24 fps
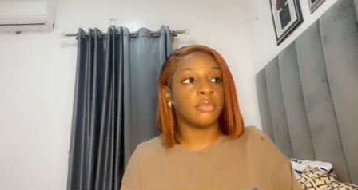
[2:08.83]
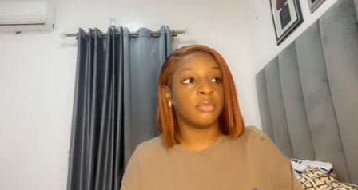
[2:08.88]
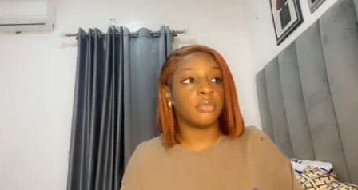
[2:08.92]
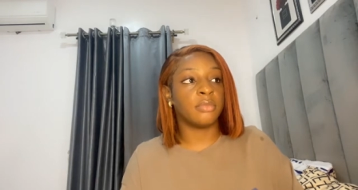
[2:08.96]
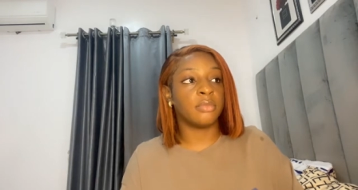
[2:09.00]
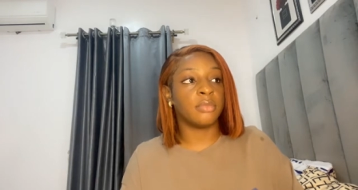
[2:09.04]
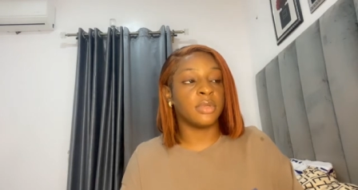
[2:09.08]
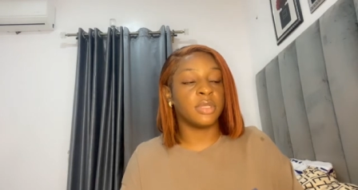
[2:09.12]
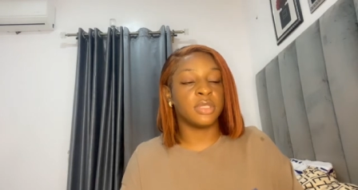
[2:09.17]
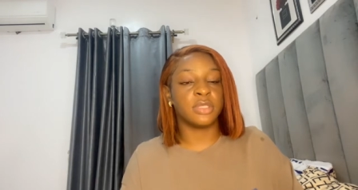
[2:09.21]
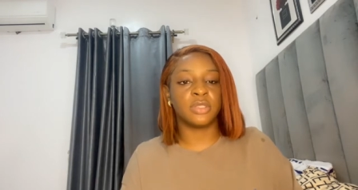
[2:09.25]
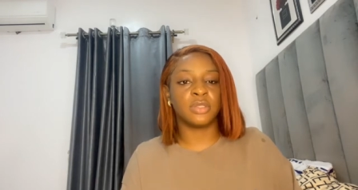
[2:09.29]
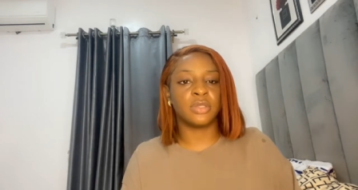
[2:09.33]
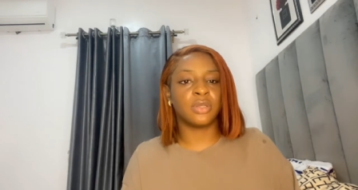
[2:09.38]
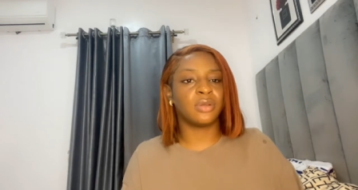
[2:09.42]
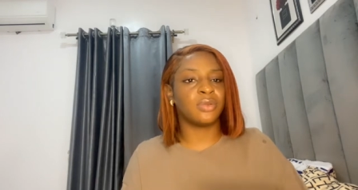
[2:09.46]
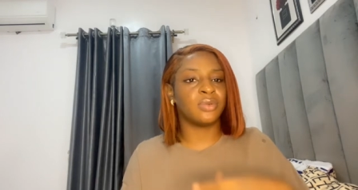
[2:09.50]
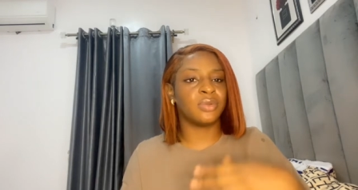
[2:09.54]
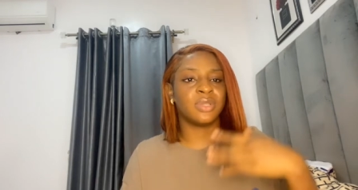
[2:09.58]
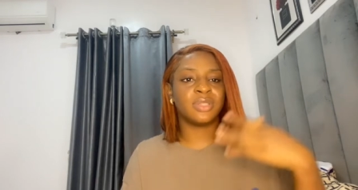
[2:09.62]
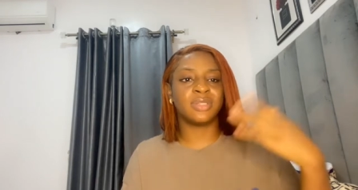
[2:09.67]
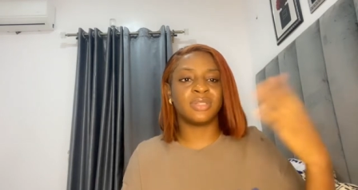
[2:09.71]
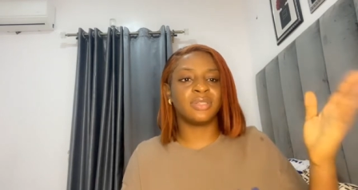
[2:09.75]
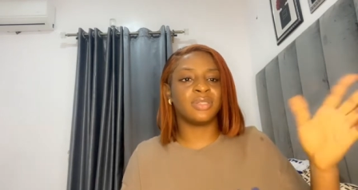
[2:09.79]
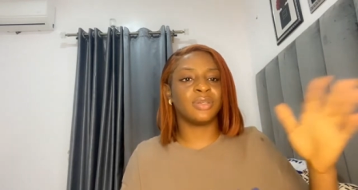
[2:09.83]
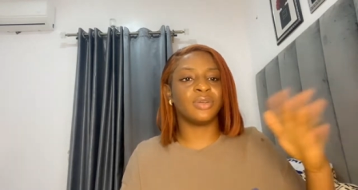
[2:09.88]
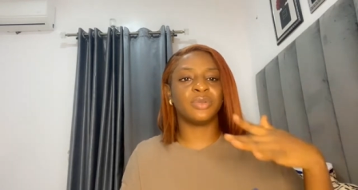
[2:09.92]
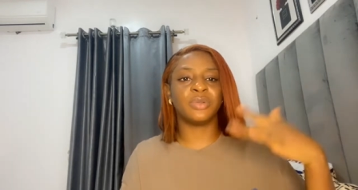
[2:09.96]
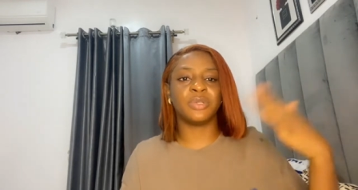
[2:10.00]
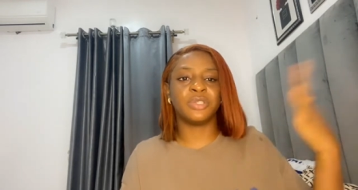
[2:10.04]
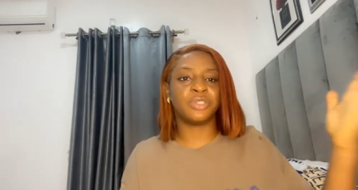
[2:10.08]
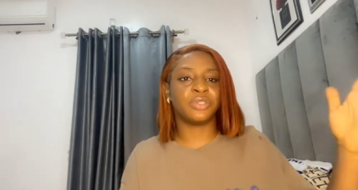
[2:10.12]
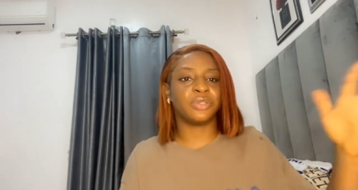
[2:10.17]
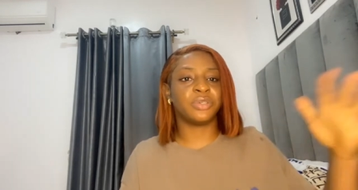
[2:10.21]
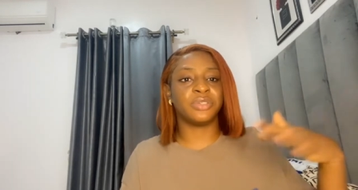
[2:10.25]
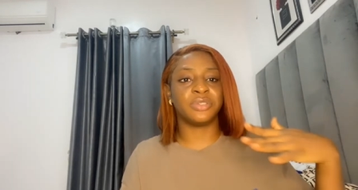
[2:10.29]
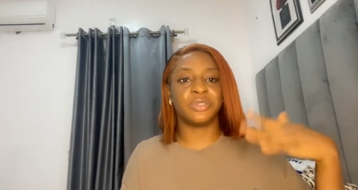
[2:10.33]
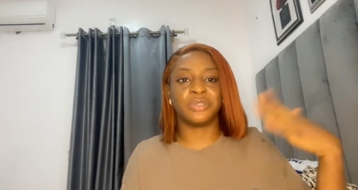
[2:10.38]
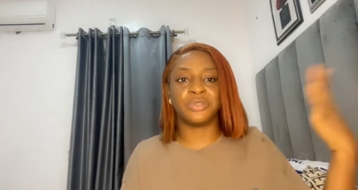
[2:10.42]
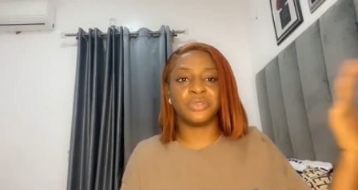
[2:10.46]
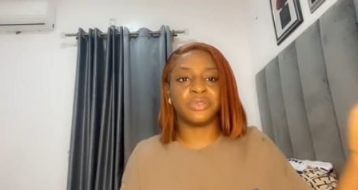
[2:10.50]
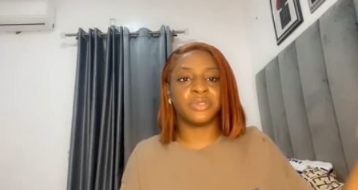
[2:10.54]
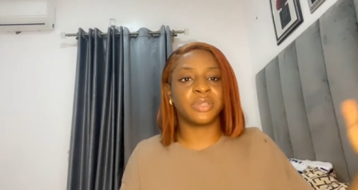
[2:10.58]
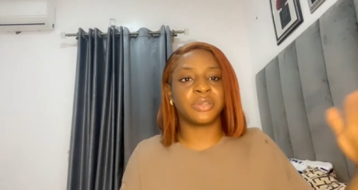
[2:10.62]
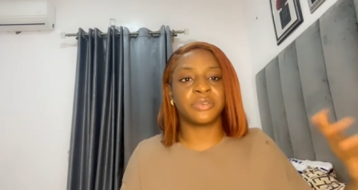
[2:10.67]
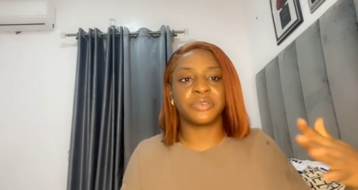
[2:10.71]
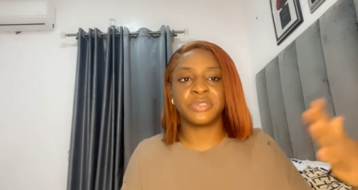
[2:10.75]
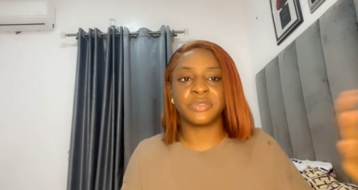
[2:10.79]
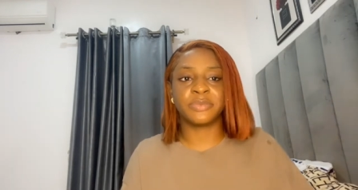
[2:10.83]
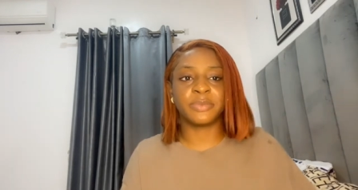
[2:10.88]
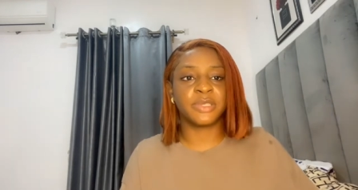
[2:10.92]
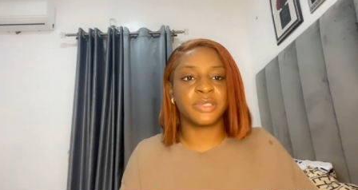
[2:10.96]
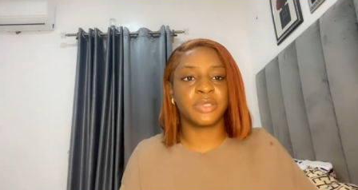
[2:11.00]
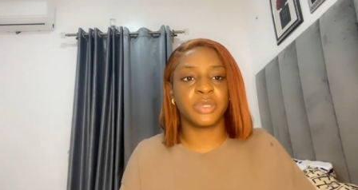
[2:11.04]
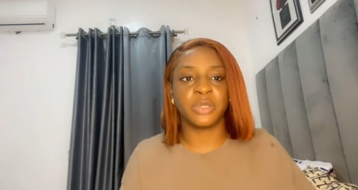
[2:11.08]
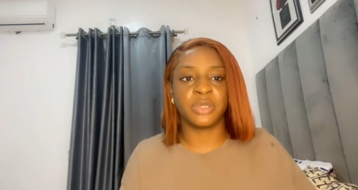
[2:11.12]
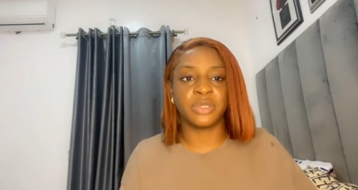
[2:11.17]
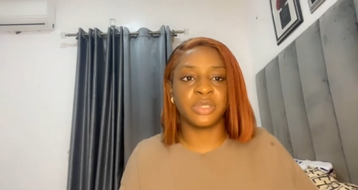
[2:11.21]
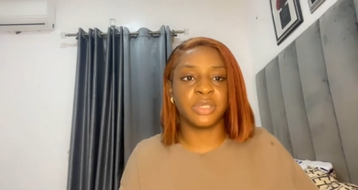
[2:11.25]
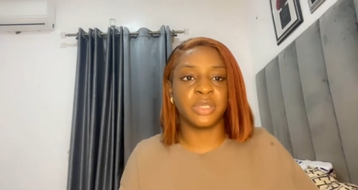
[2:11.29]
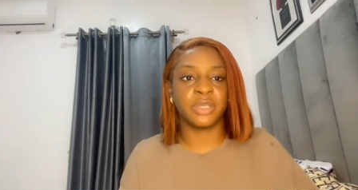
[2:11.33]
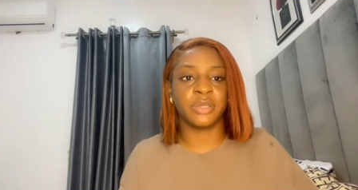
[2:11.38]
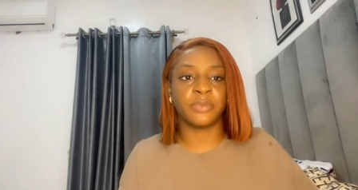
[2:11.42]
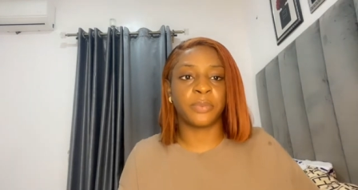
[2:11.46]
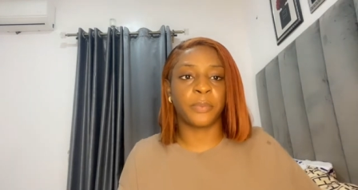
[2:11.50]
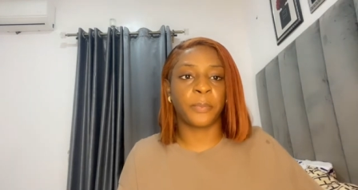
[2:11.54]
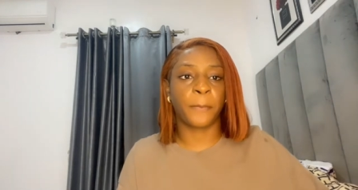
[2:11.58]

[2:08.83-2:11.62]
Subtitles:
It's always, they always show it during Christmas holiday.